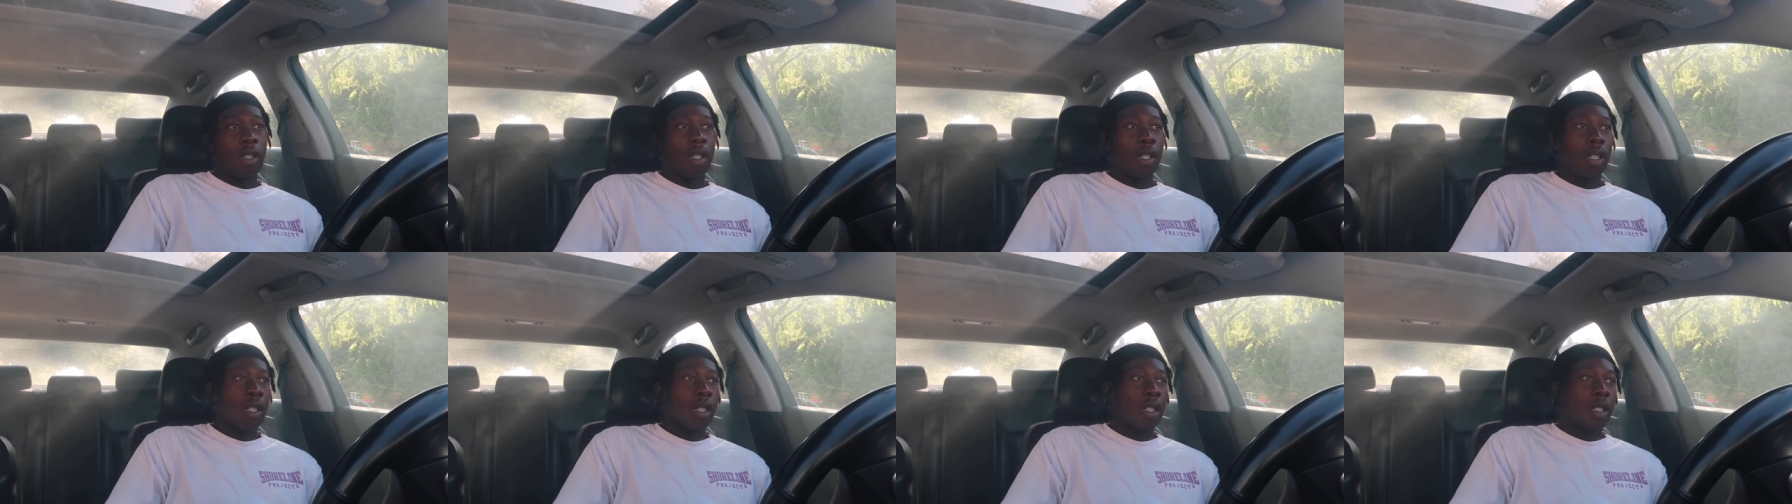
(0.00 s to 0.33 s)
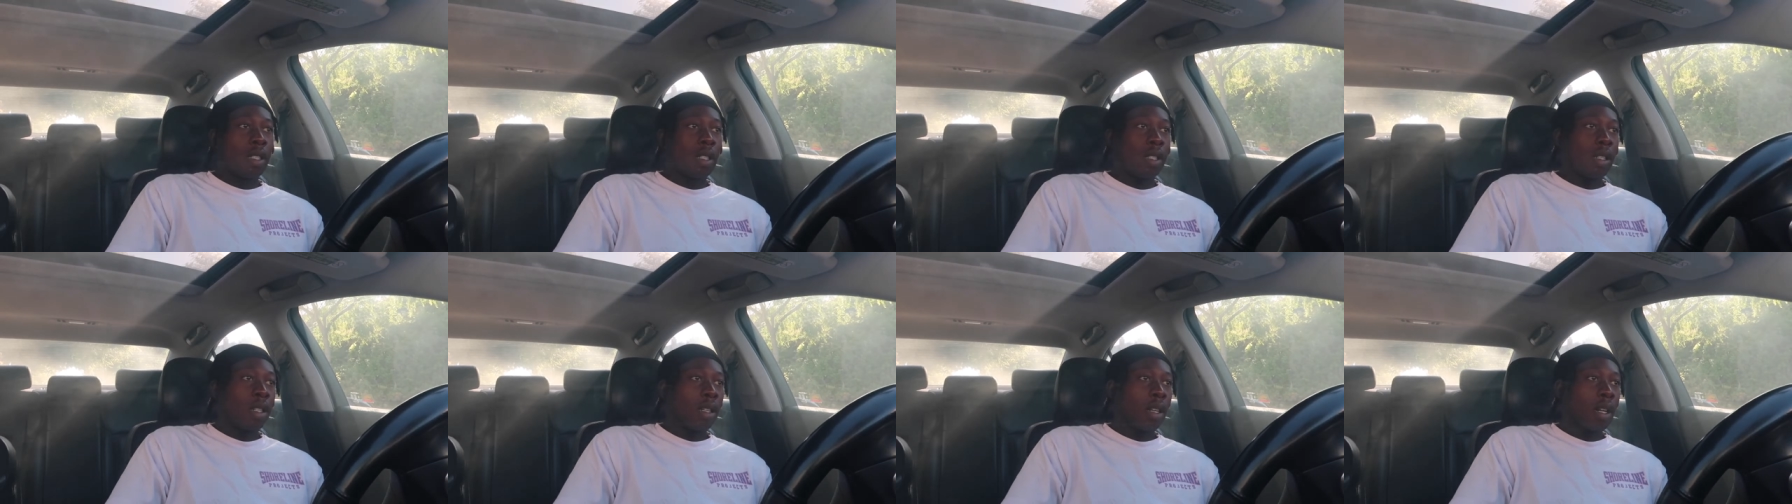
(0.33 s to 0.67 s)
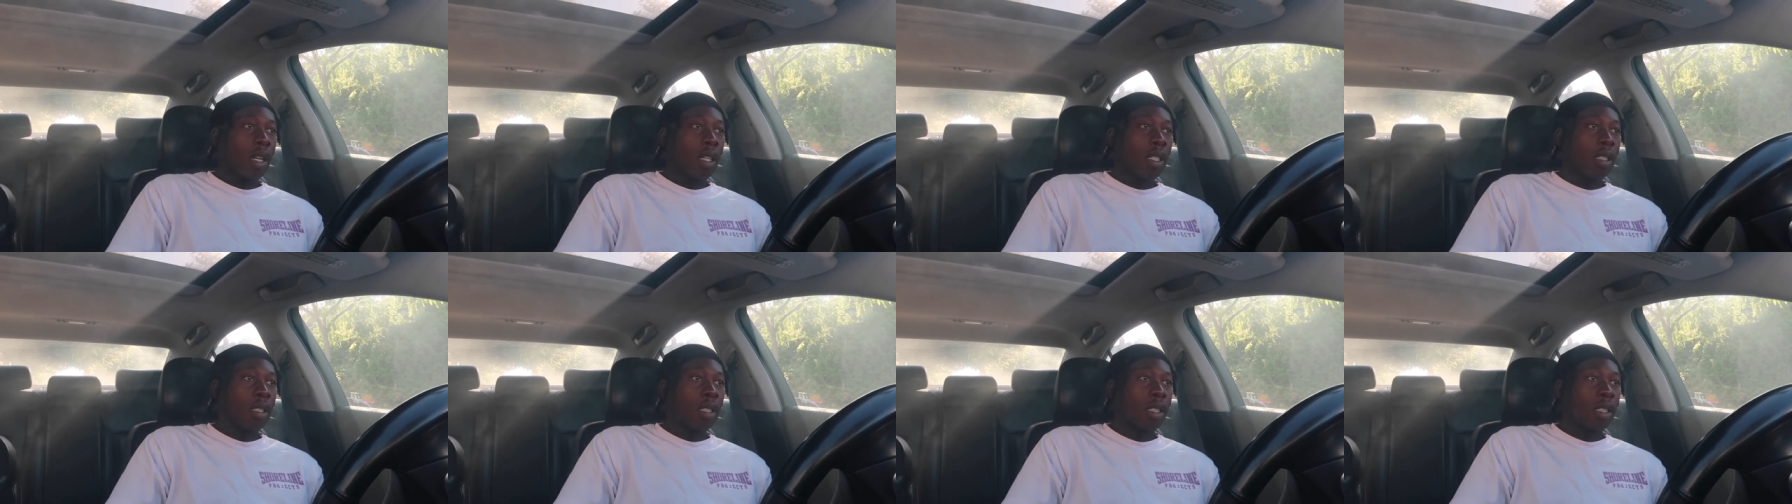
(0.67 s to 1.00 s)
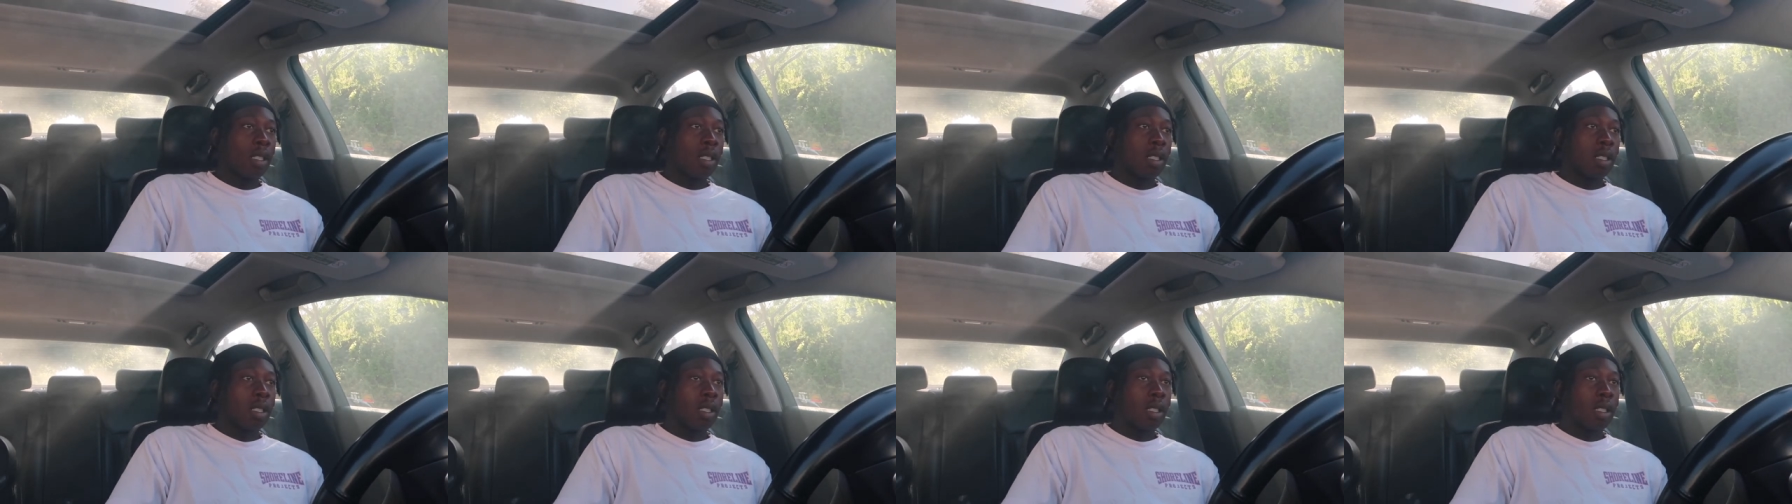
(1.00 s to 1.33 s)
And, you know, that
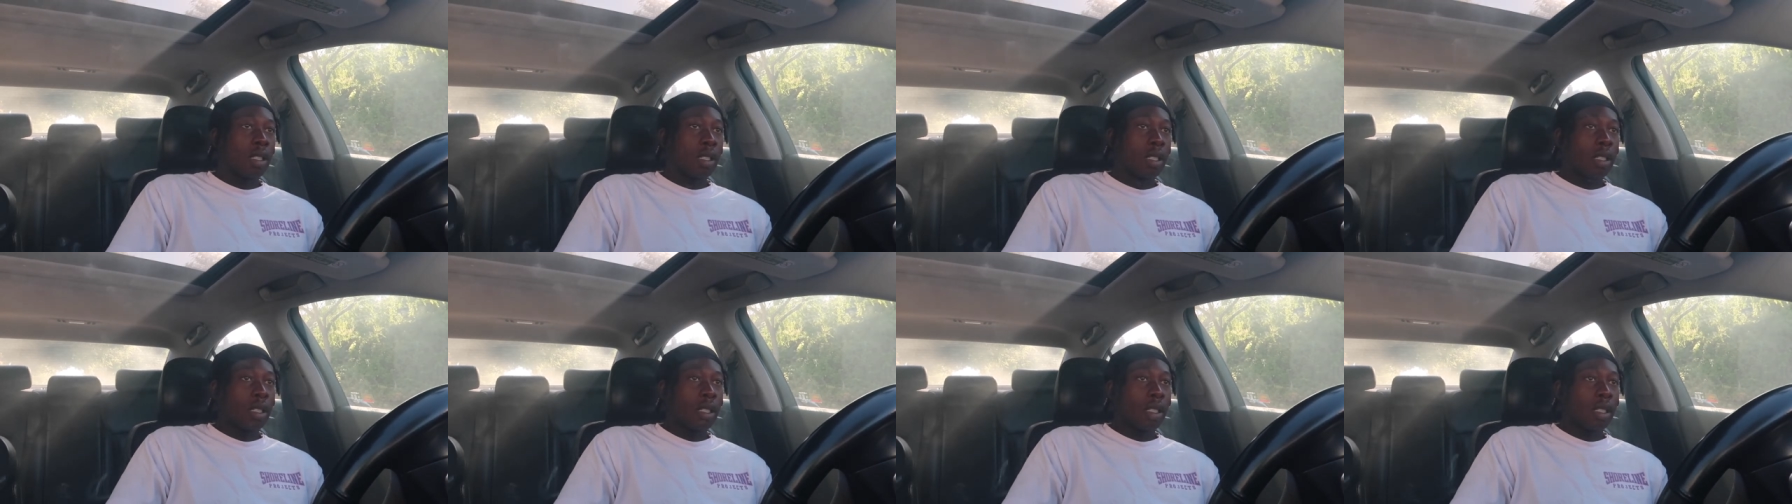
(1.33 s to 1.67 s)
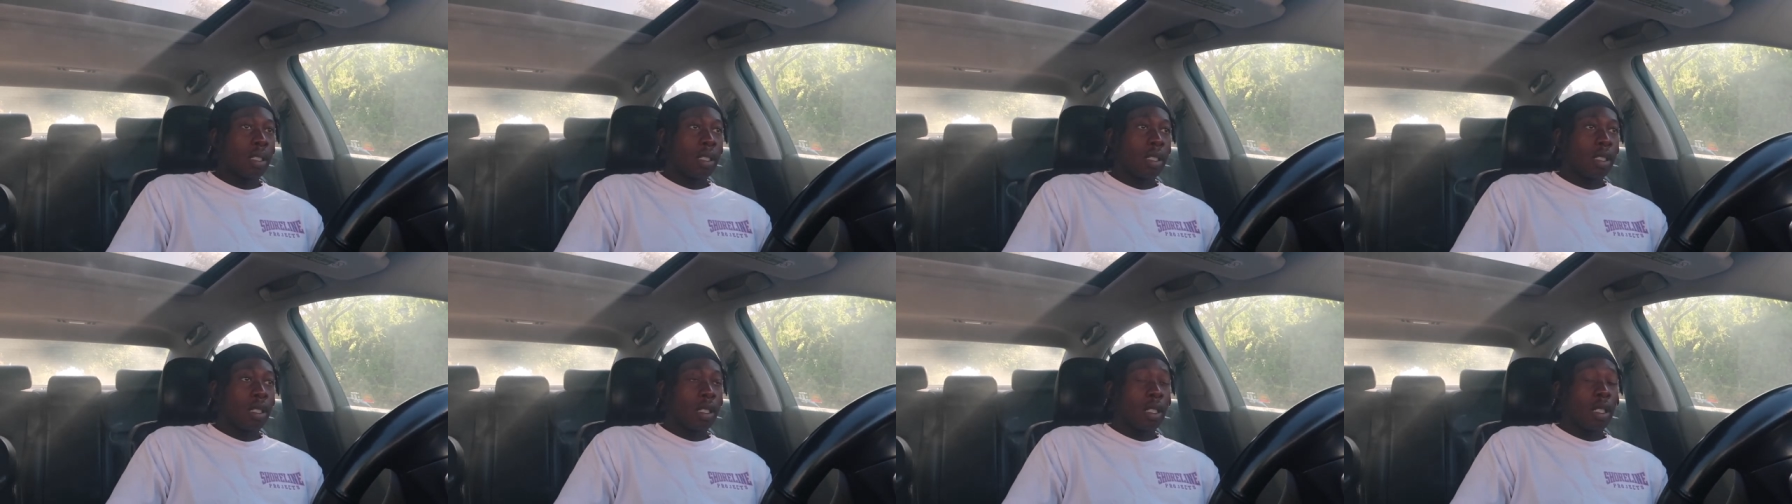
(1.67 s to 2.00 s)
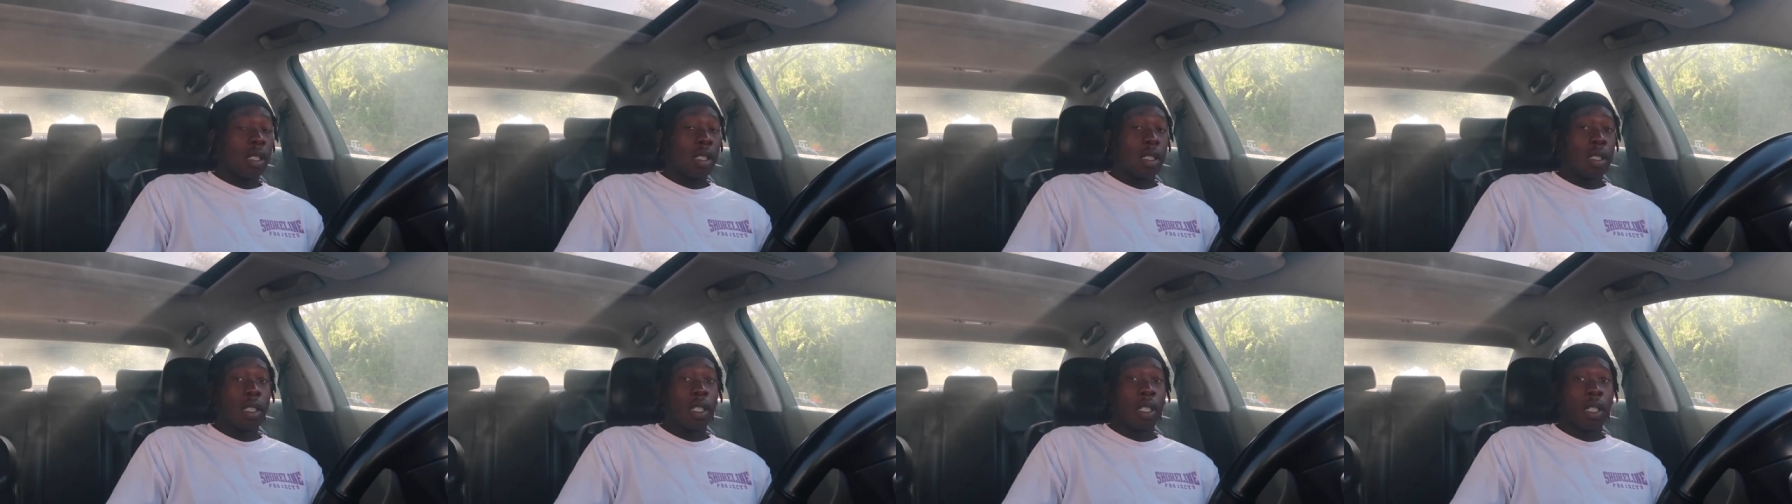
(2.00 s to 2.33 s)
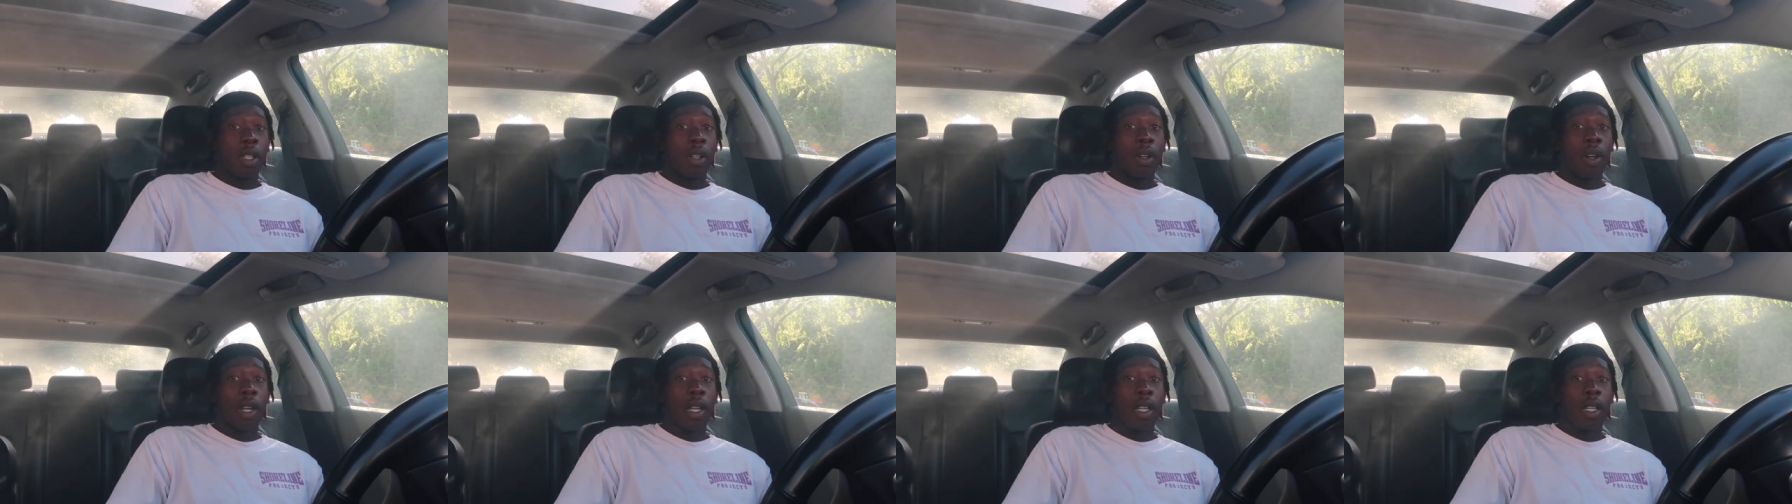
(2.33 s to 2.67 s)
shit,
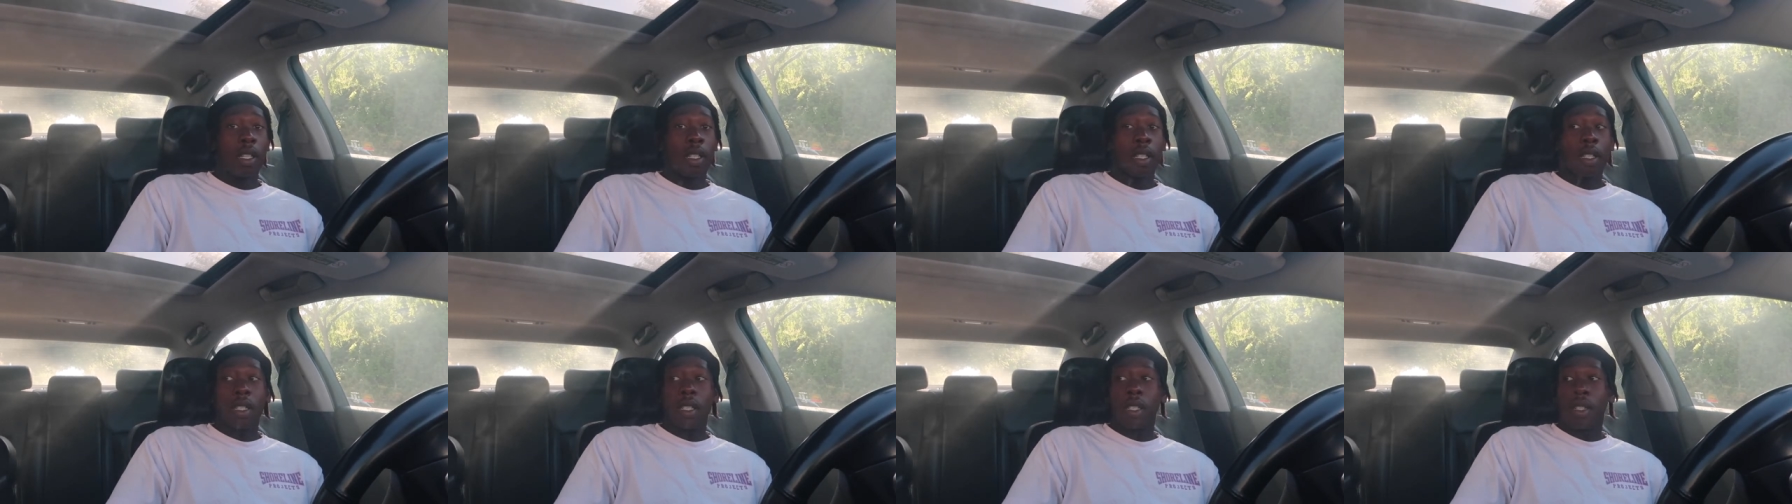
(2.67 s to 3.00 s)
shit great.